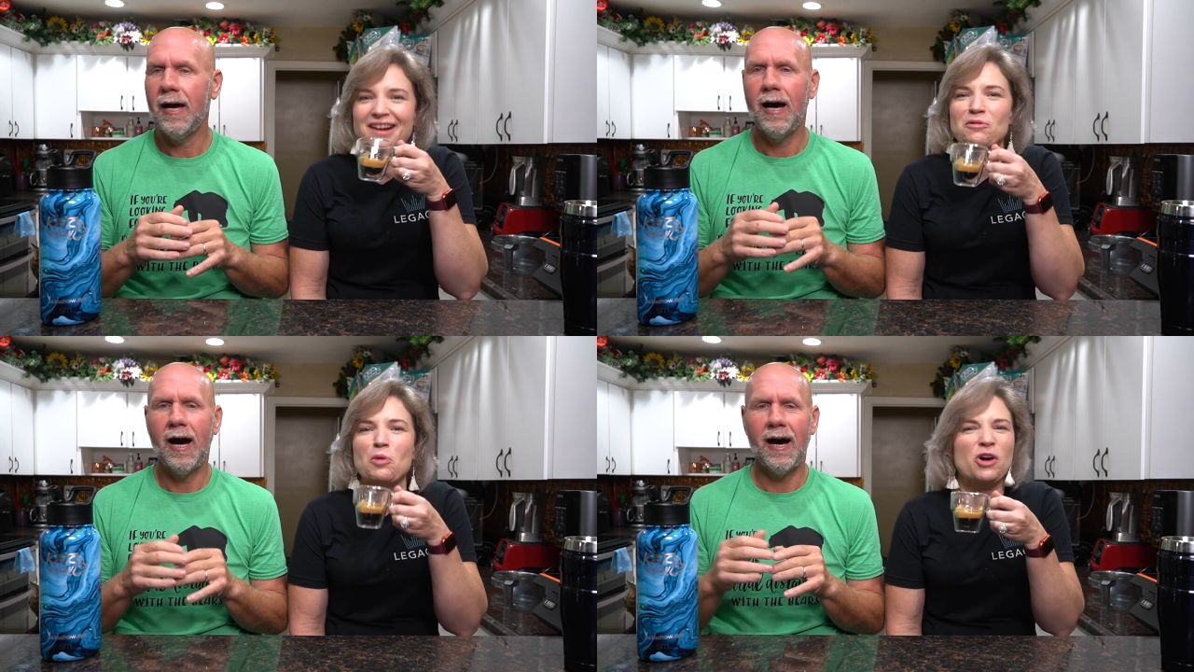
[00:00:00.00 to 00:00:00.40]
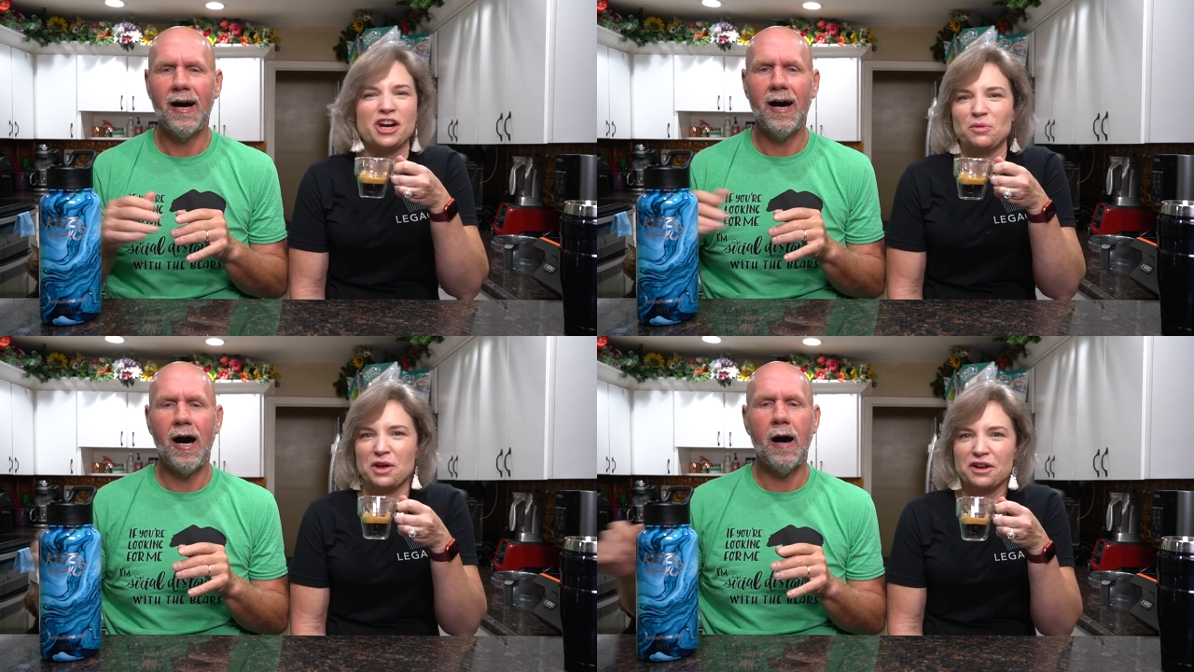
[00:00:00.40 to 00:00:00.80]
Speaker 1: We're
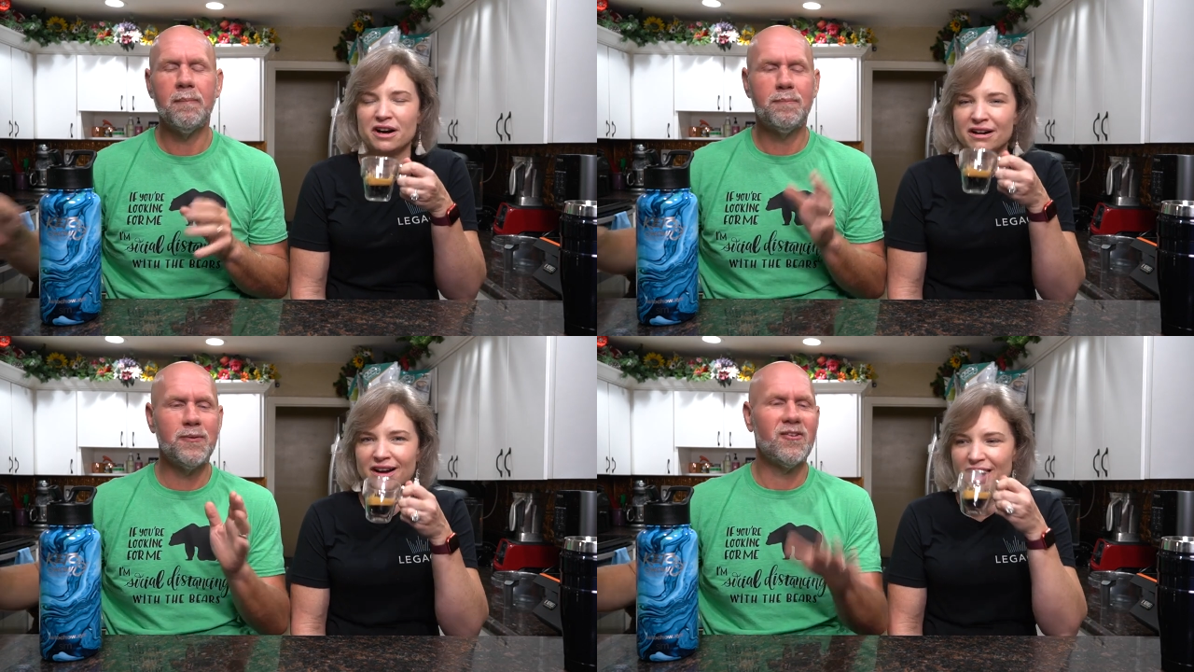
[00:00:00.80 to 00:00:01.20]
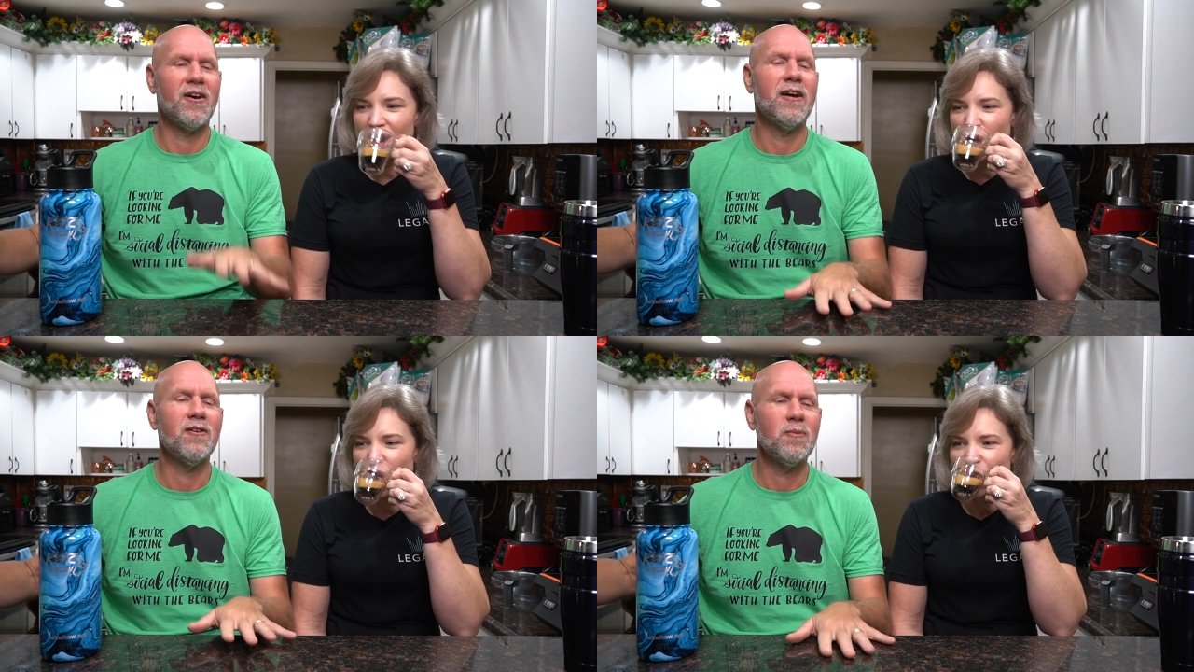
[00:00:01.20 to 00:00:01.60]
working with her. So
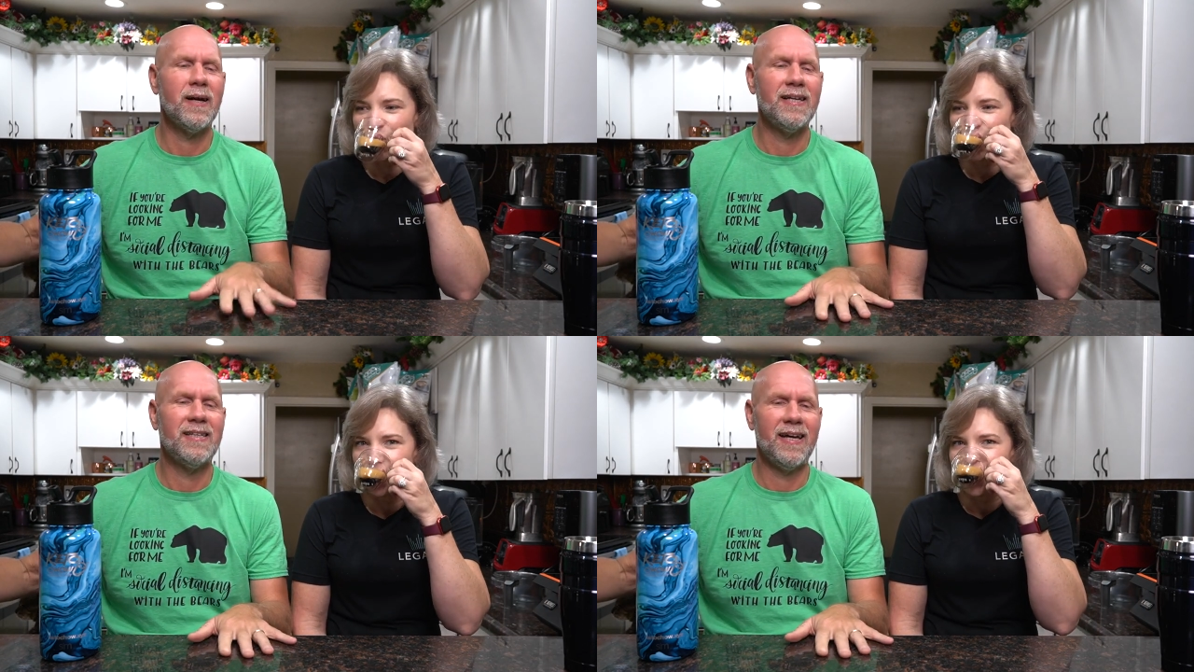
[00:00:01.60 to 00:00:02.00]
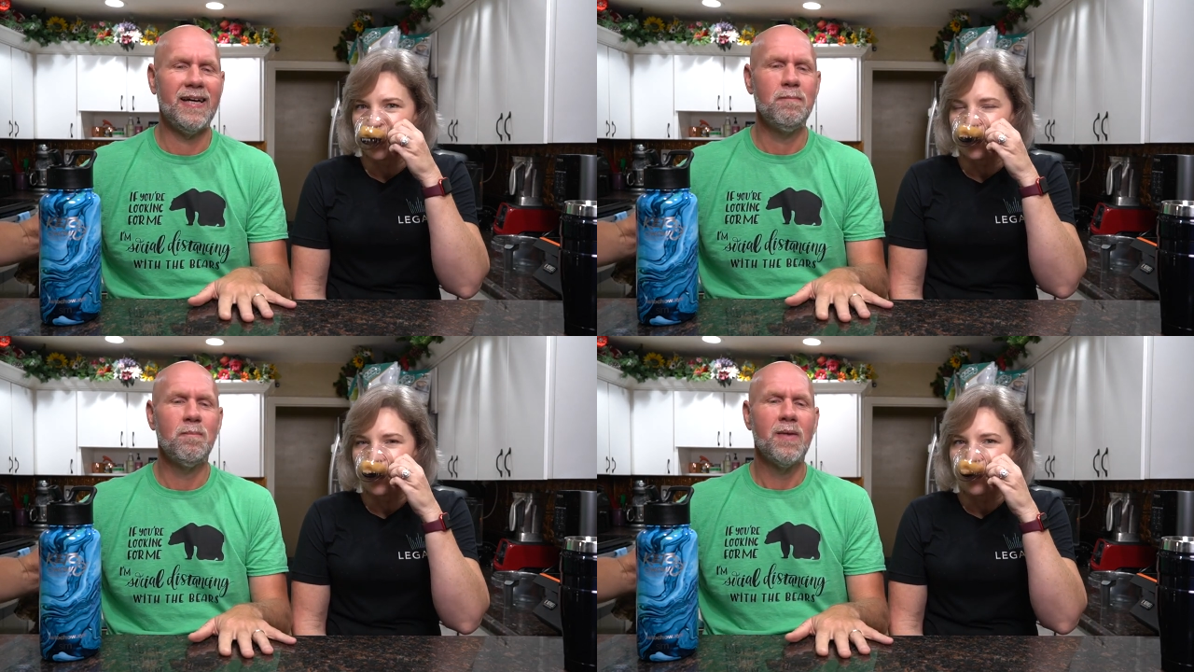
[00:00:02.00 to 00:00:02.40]
here's what I
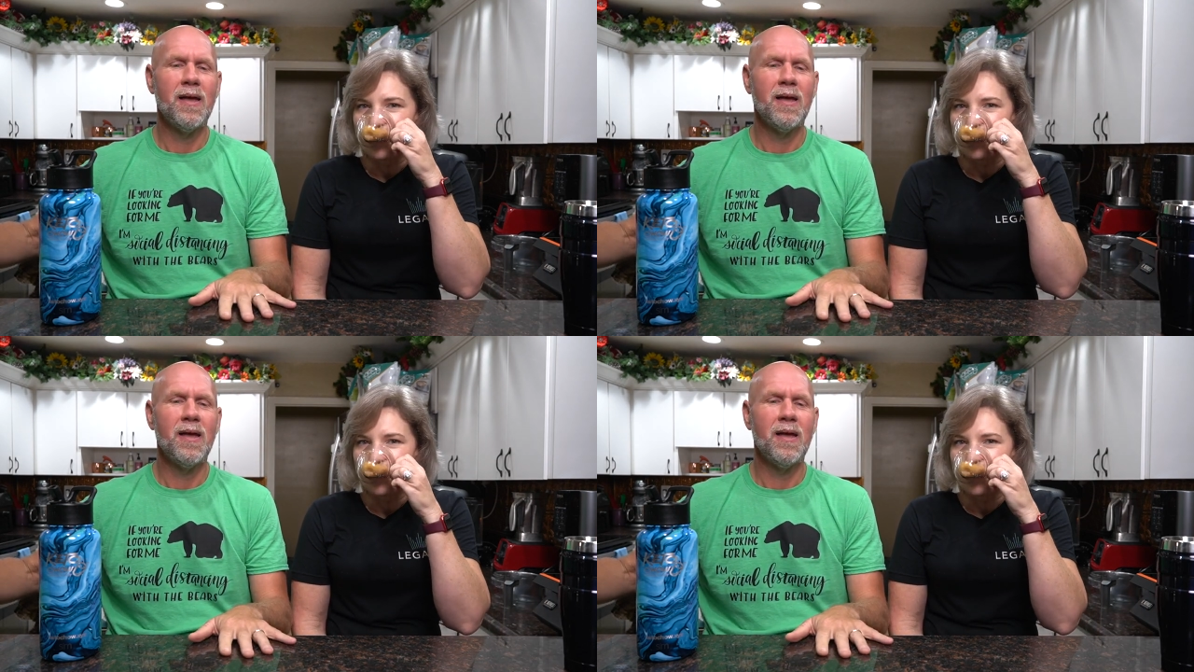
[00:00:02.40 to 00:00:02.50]
did.